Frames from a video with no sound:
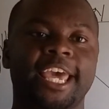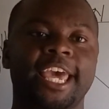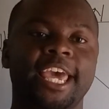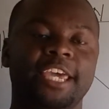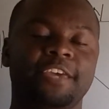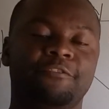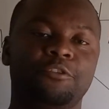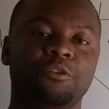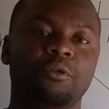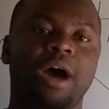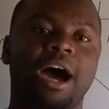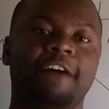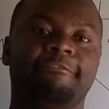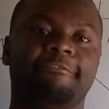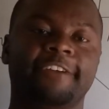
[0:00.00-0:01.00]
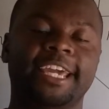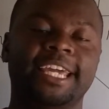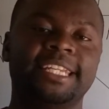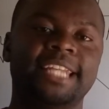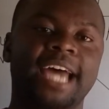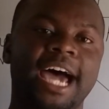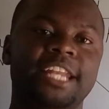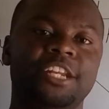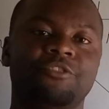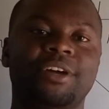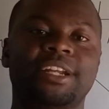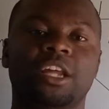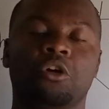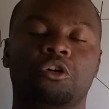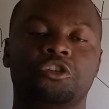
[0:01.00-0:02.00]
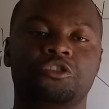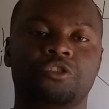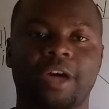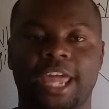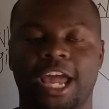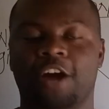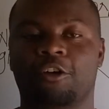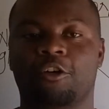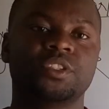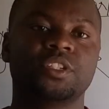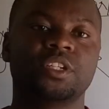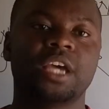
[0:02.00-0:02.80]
if you have a non-right-angled triangle,